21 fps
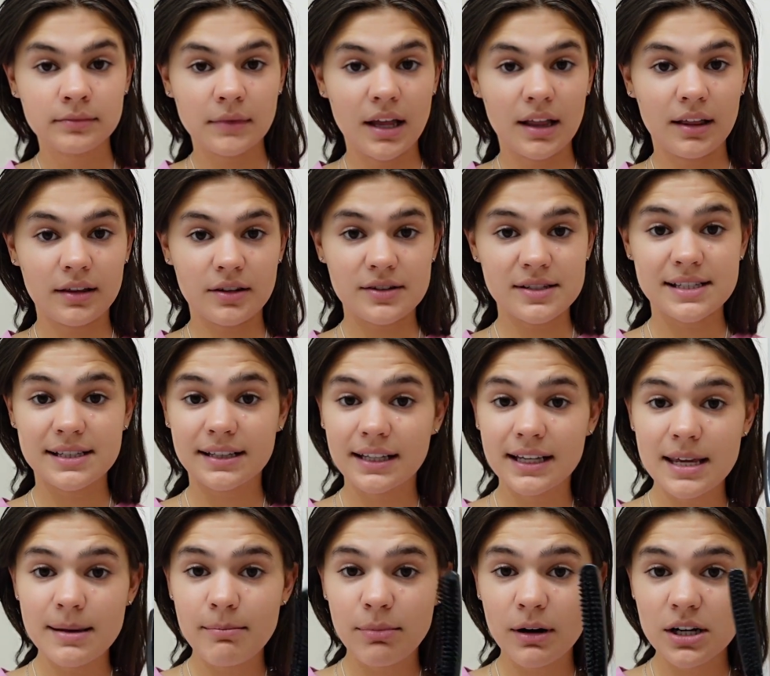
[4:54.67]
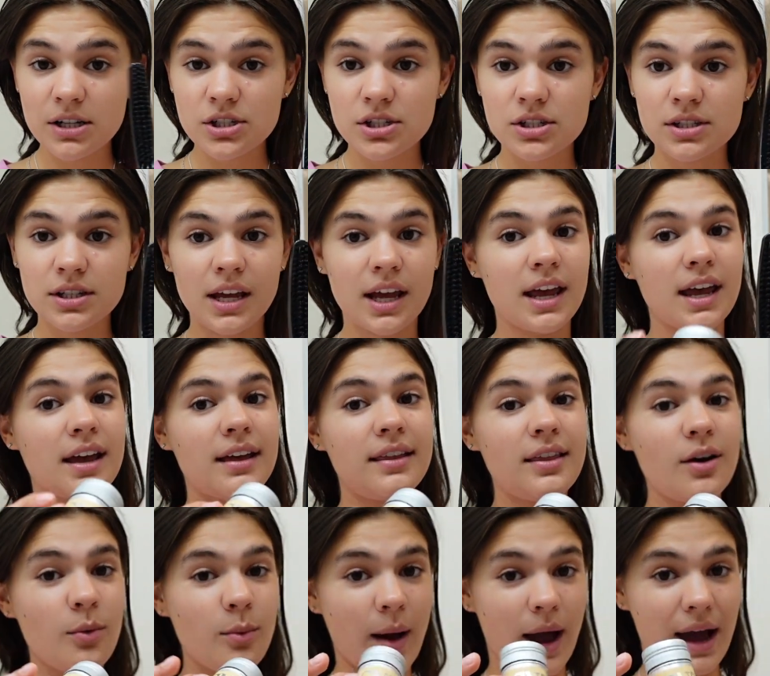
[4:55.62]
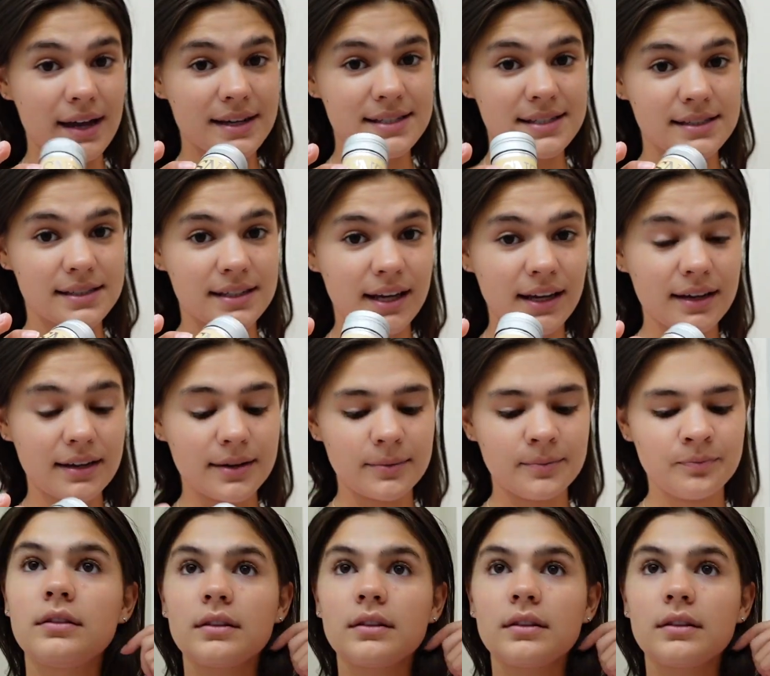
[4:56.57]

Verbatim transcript: a little slicky brush and the wax stick.